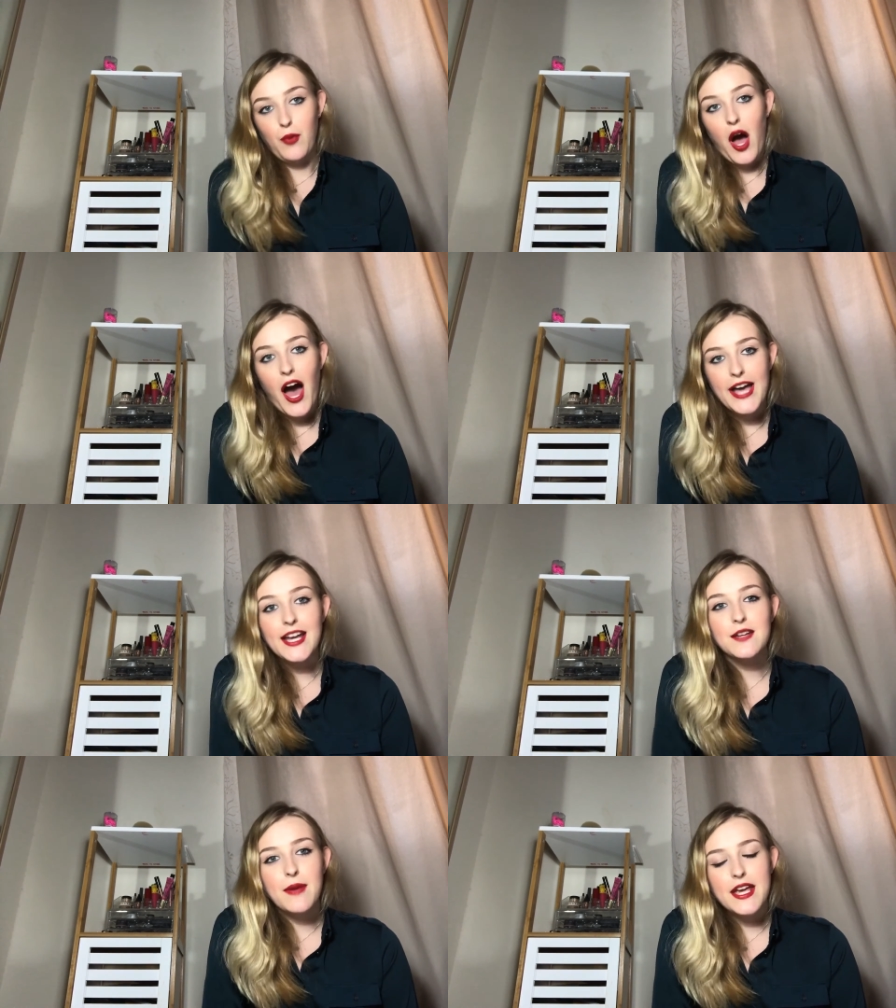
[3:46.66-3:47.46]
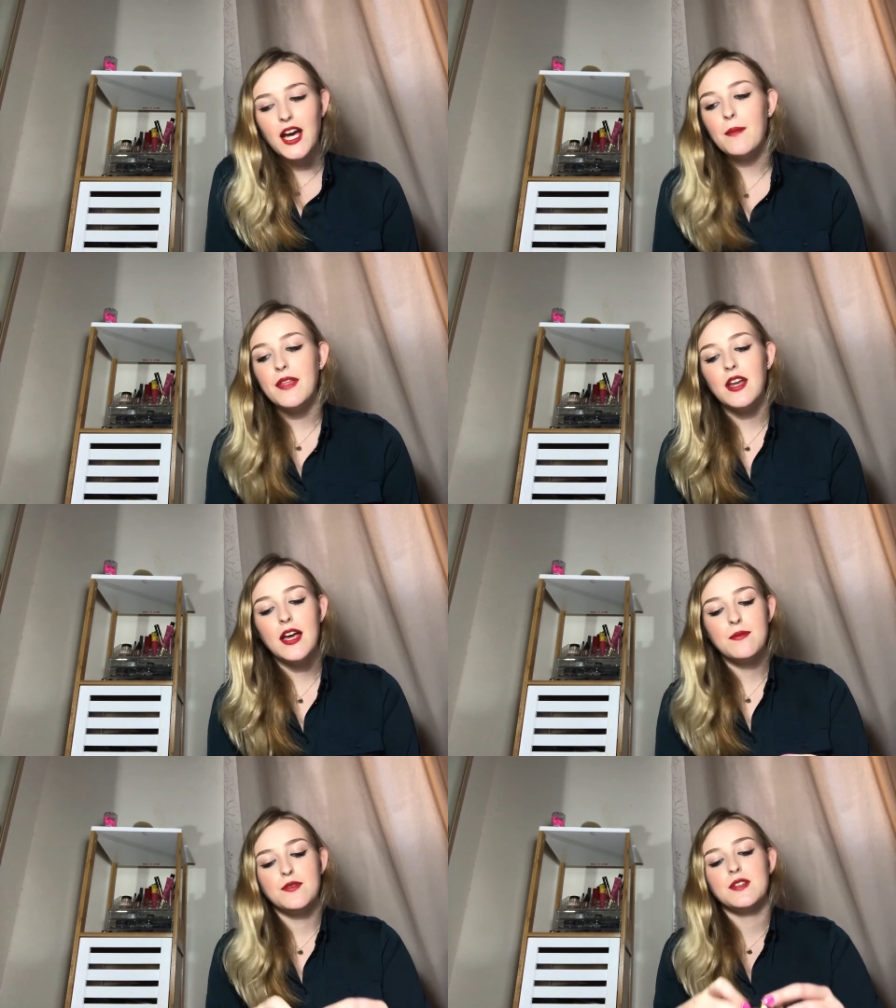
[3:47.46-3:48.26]
high end makeup. Then
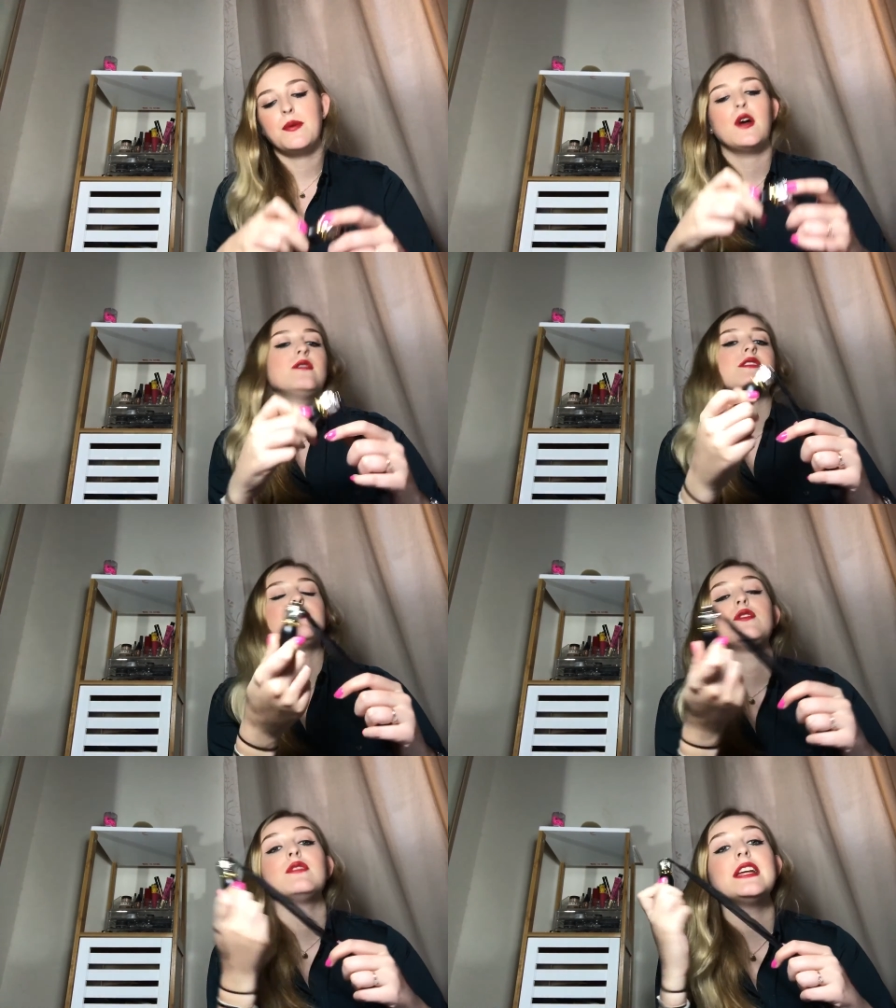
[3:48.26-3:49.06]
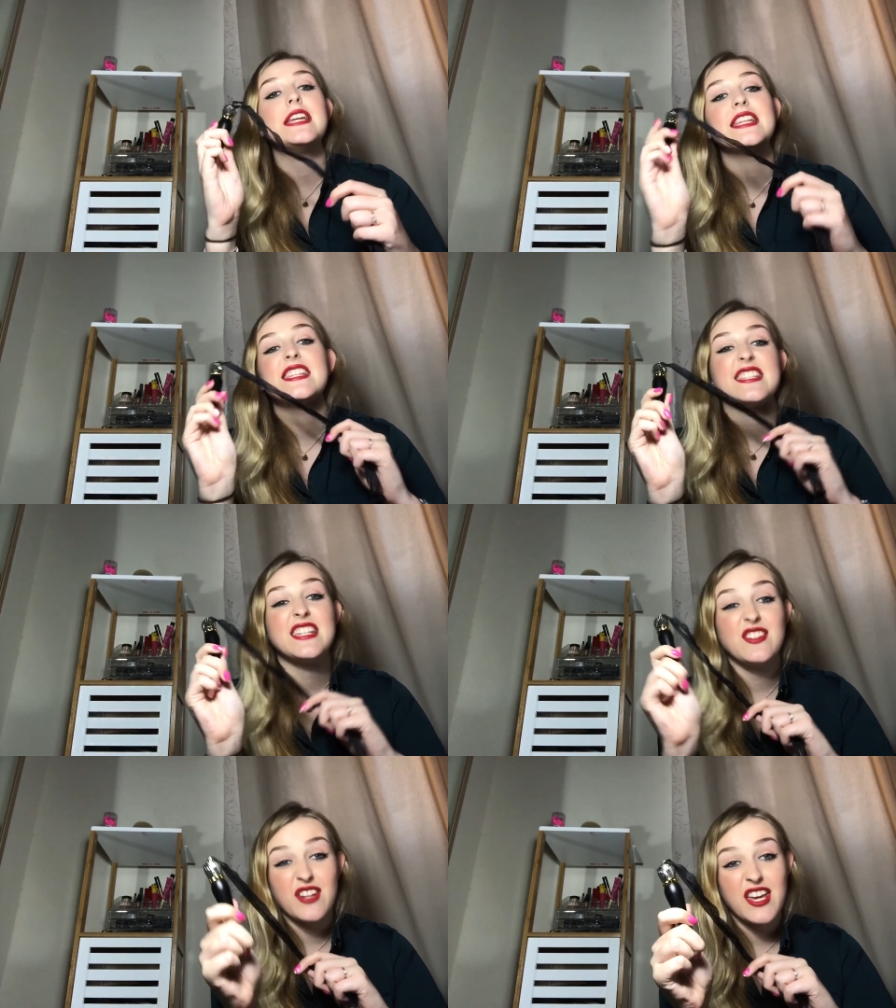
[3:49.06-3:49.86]
I suppose if you really need this
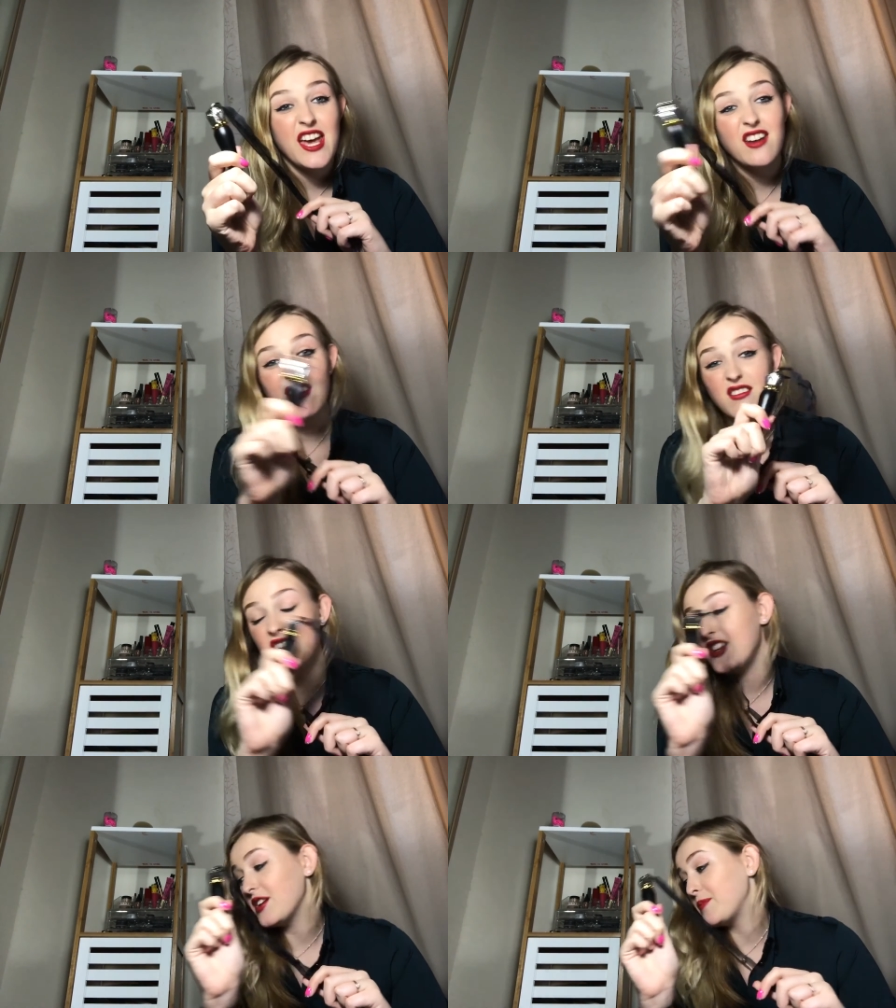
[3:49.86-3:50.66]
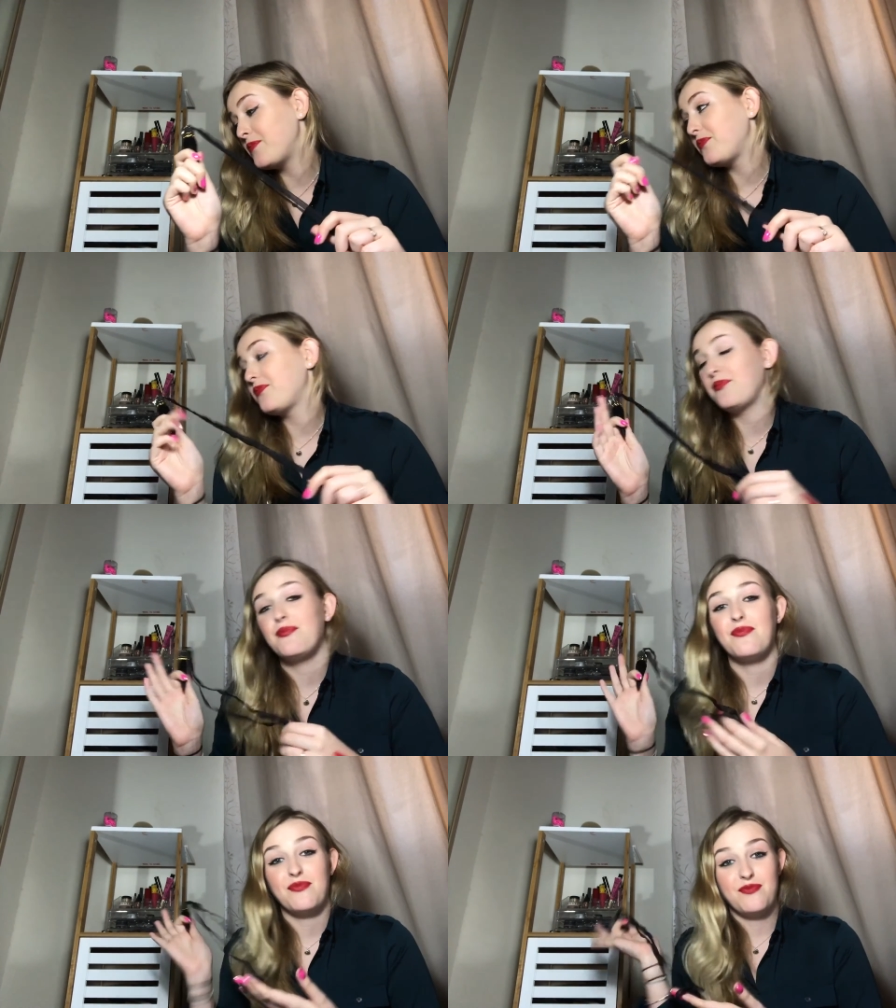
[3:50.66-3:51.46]
in your kit or in your
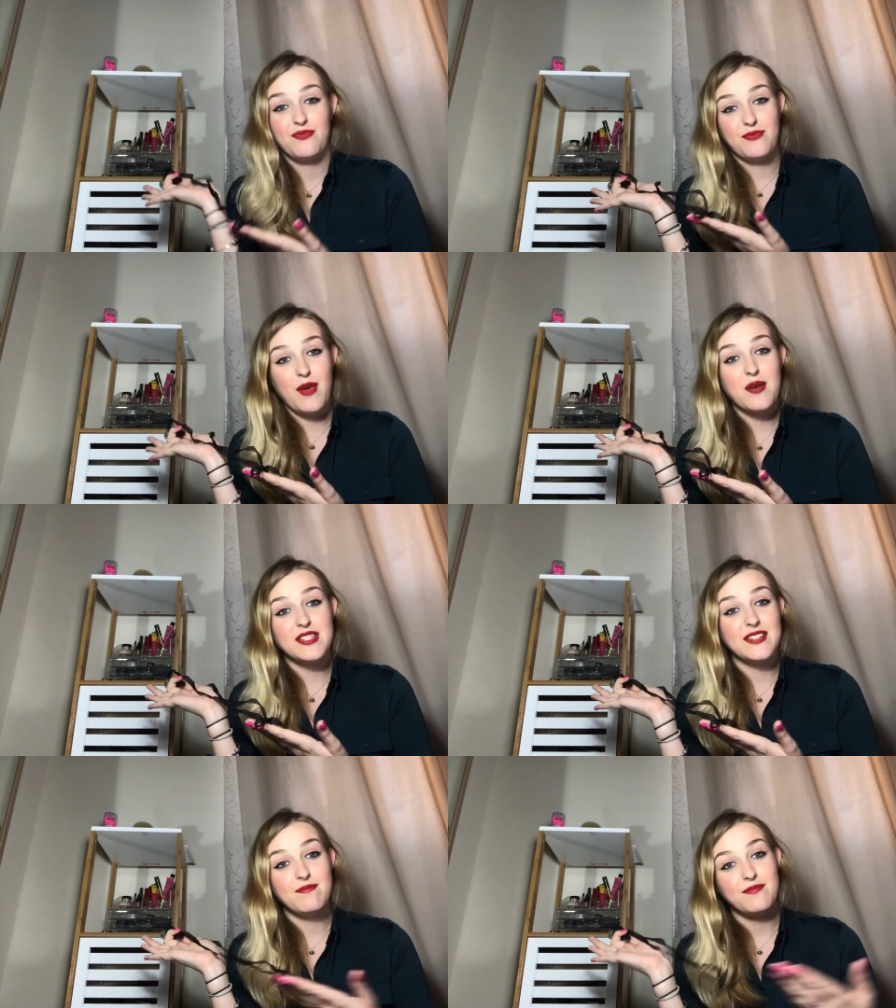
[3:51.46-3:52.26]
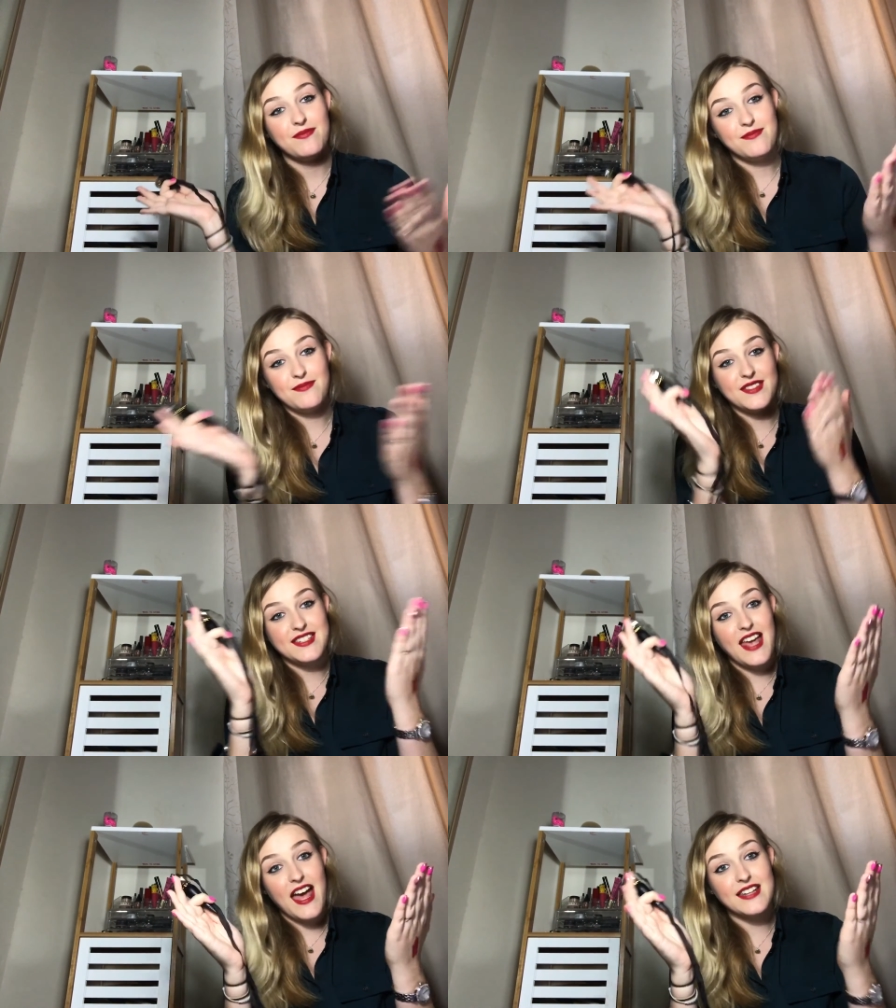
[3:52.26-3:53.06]
beauty
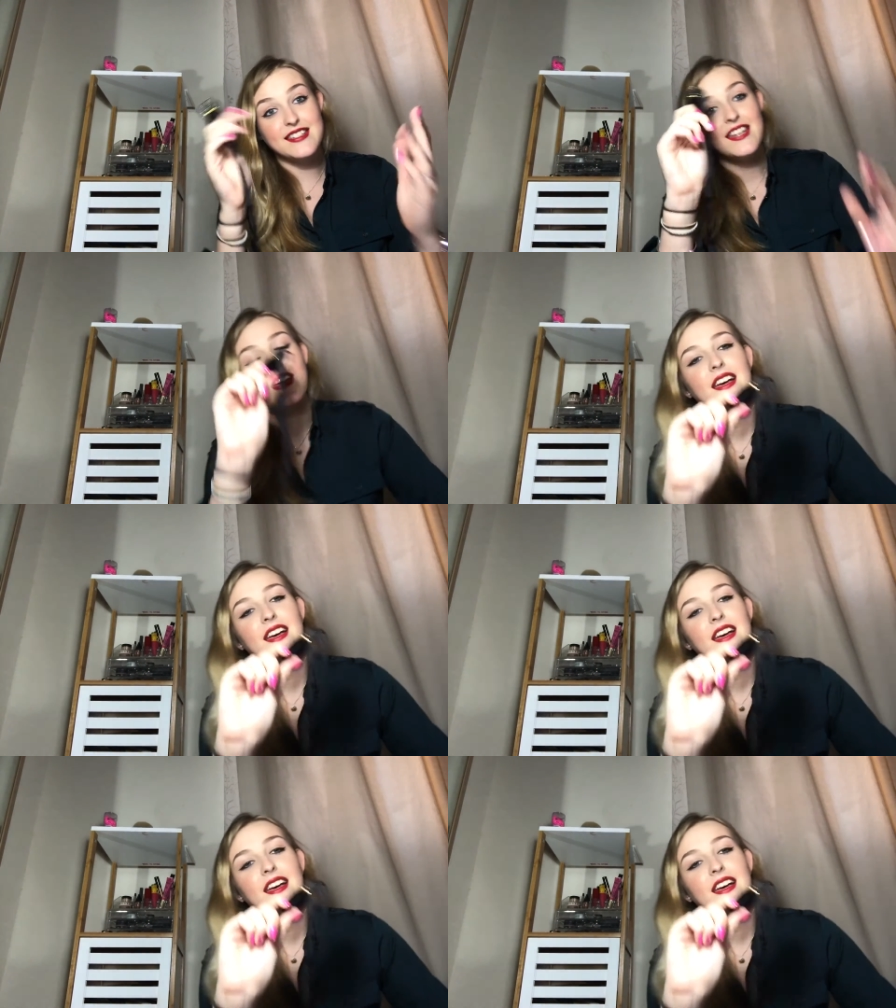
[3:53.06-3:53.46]
stand,